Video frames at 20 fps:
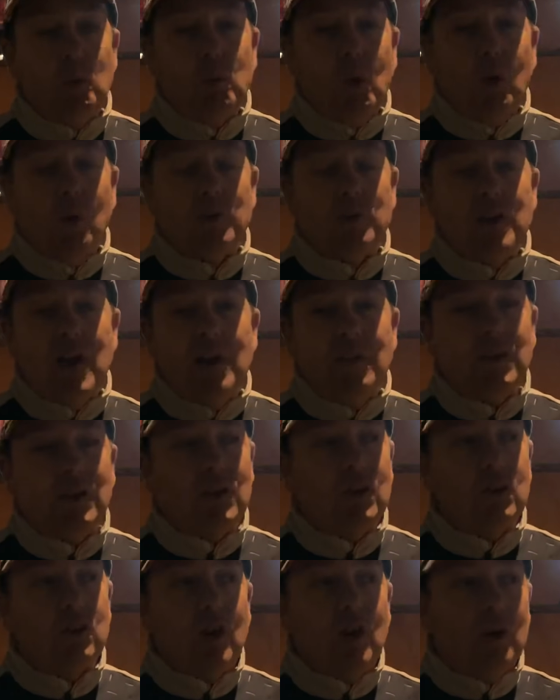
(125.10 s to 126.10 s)
Wolves never
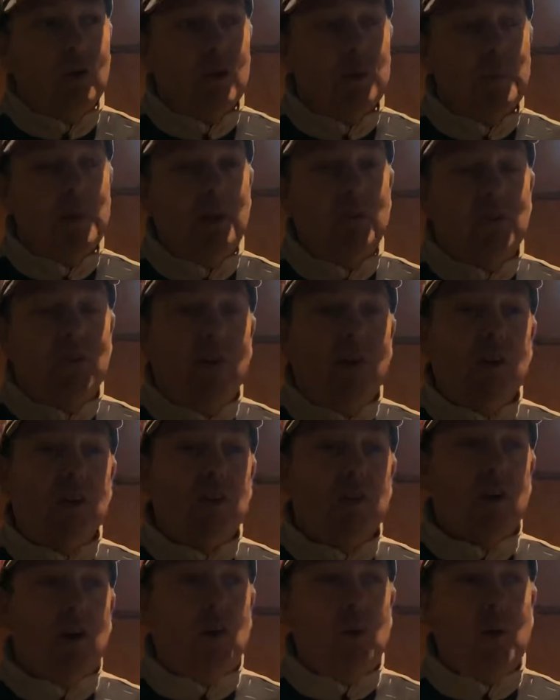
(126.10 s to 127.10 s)
controlled the
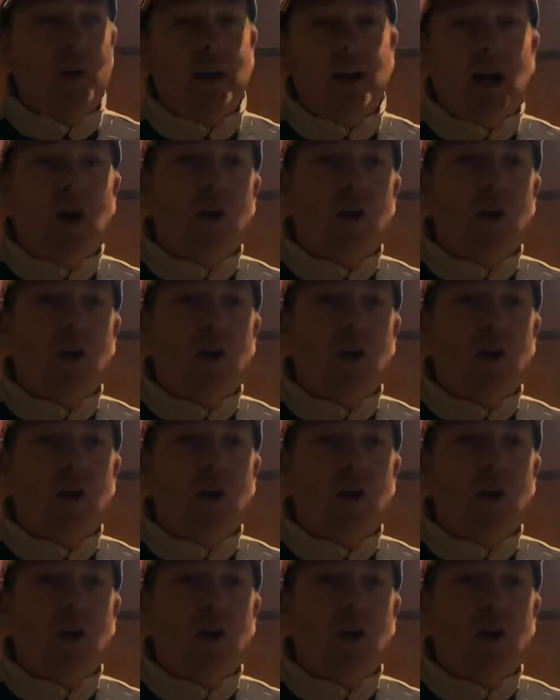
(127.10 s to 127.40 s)
midfield. I want to get